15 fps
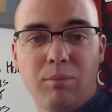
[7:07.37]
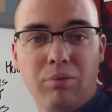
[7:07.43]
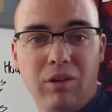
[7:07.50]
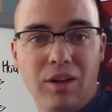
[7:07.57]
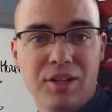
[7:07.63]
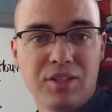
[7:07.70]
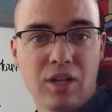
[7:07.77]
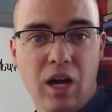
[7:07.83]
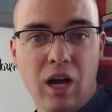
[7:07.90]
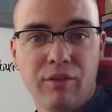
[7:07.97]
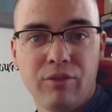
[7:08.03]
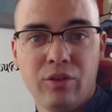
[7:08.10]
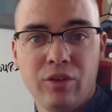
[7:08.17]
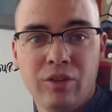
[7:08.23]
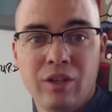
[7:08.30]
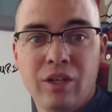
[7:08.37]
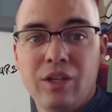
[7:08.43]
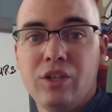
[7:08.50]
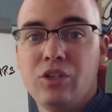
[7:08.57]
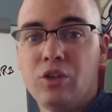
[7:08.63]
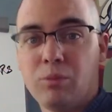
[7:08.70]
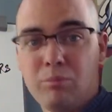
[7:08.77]
plus offer,
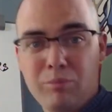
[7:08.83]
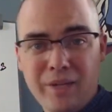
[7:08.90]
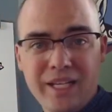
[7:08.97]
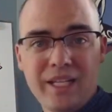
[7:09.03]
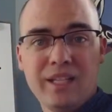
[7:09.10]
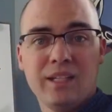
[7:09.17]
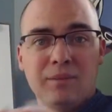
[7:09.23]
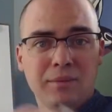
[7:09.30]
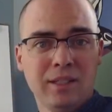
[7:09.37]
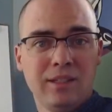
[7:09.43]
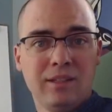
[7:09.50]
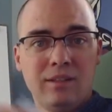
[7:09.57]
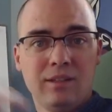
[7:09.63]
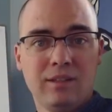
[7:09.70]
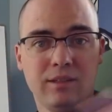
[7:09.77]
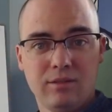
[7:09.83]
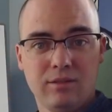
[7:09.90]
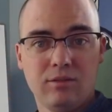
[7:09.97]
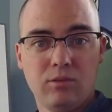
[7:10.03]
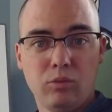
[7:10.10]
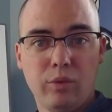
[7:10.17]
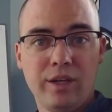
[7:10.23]
your medium
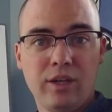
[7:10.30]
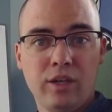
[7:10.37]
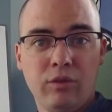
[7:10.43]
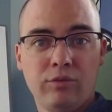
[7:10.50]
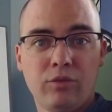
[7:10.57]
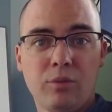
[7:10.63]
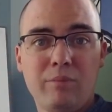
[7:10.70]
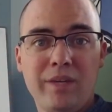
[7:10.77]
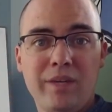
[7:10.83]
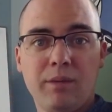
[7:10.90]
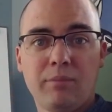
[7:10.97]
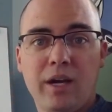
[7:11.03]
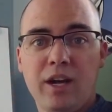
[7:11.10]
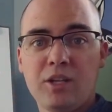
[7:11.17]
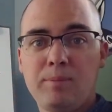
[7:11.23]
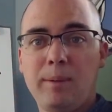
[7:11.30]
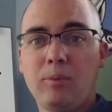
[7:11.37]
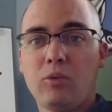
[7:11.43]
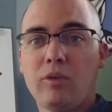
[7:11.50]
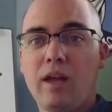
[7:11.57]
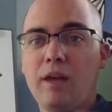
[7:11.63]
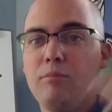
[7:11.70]
window for medium buyers, people
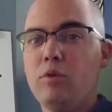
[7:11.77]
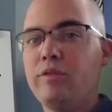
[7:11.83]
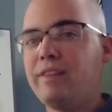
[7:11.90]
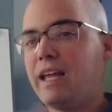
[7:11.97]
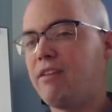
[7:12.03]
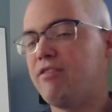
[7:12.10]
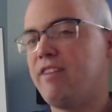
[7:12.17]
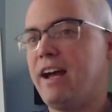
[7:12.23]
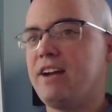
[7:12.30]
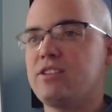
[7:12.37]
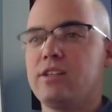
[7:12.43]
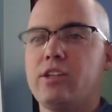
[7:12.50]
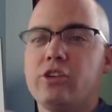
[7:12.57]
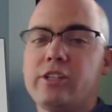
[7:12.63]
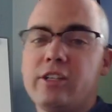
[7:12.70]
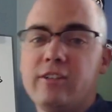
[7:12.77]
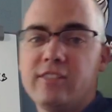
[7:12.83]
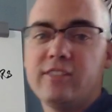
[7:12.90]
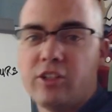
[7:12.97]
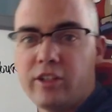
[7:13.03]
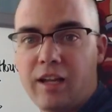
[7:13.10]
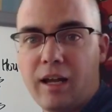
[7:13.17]
are not moving that fast and they're
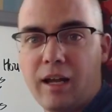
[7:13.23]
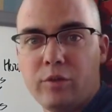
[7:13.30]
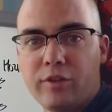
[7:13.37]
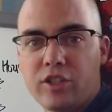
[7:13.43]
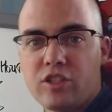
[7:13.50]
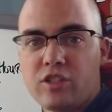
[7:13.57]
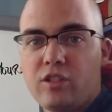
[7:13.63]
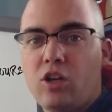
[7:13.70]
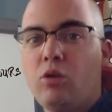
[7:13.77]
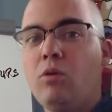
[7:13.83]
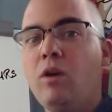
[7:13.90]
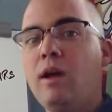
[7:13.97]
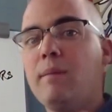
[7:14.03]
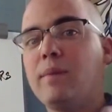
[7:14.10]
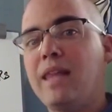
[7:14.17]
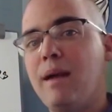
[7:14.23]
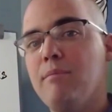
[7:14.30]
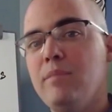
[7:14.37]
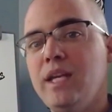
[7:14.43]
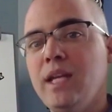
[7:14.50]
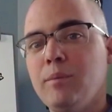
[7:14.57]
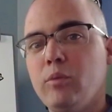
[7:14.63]
certainly not moving slow, but that
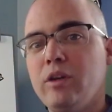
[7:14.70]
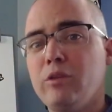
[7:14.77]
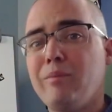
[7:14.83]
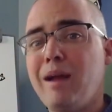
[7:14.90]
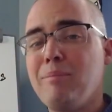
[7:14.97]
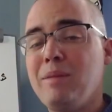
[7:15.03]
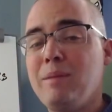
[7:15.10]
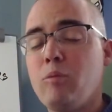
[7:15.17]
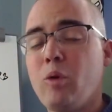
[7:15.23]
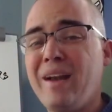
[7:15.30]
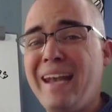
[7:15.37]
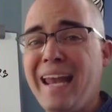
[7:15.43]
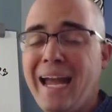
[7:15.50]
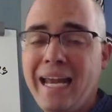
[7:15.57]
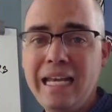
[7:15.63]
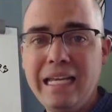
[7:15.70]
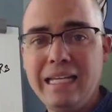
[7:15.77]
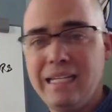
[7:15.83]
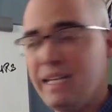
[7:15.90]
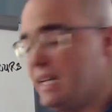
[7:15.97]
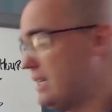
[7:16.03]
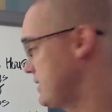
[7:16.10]
medium window might be more 90
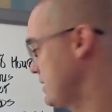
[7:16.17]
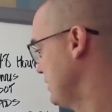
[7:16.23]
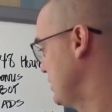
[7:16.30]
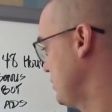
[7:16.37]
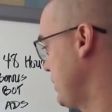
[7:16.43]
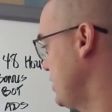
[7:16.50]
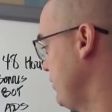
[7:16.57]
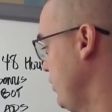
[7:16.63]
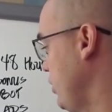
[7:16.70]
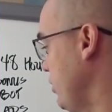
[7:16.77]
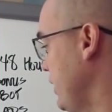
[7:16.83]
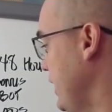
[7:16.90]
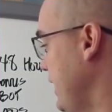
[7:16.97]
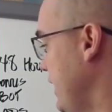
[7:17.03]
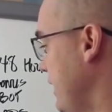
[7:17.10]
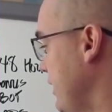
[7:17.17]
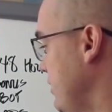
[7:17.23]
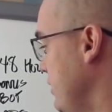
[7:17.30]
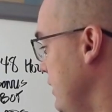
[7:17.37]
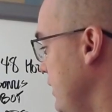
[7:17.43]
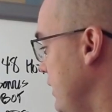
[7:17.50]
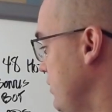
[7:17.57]
days, especially if you're looking at a
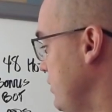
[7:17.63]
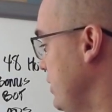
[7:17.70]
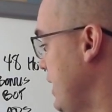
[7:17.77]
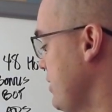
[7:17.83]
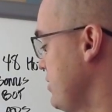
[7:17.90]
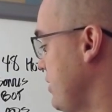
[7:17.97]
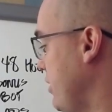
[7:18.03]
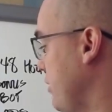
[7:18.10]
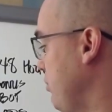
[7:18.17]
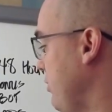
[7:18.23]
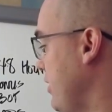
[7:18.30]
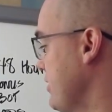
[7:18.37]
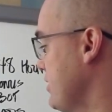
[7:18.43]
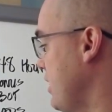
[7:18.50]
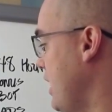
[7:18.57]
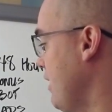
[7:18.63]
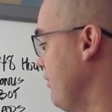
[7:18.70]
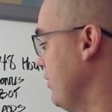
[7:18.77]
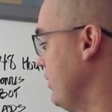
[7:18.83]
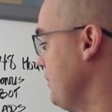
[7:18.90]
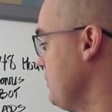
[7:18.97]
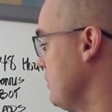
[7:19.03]
$2,000 plus
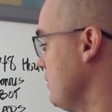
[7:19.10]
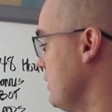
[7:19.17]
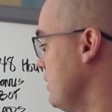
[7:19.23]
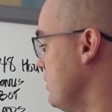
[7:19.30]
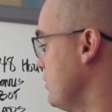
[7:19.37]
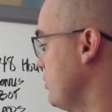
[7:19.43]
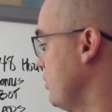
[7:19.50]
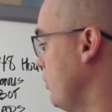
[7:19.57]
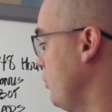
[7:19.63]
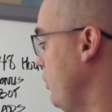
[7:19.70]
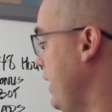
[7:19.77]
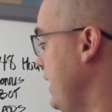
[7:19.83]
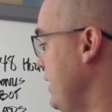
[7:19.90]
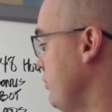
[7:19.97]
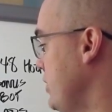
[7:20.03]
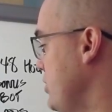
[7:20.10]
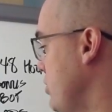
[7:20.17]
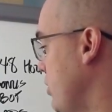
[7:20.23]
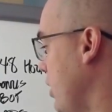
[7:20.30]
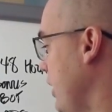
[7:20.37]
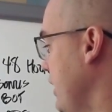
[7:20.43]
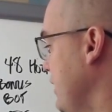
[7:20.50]
offer. So the way to
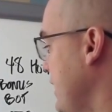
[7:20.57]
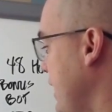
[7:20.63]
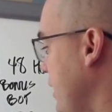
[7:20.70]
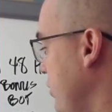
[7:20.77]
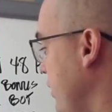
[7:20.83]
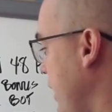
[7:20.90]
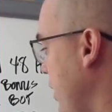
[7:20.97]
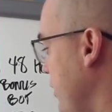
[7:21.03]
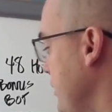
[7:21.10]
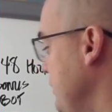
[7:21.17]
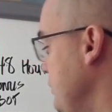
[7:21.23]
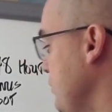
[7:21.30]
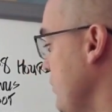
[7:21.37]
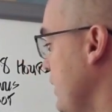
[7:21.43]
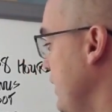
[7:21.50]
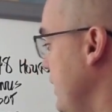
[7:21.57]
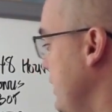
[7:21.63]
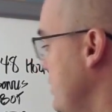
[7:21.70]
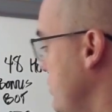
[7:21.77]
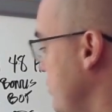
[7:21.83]
retarget that crowd is